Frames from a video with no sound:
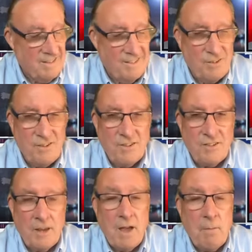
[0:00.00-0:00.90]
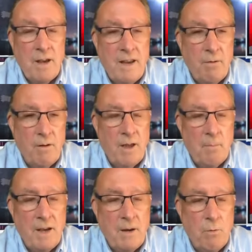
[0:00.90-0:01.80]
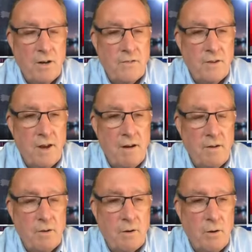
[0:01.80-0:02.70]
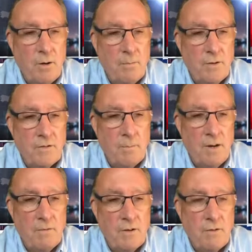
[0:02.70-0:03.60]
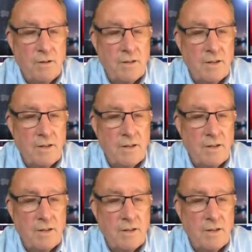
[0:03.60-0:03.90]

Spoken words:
Gracious. How many words are in your column, just a matter of interest?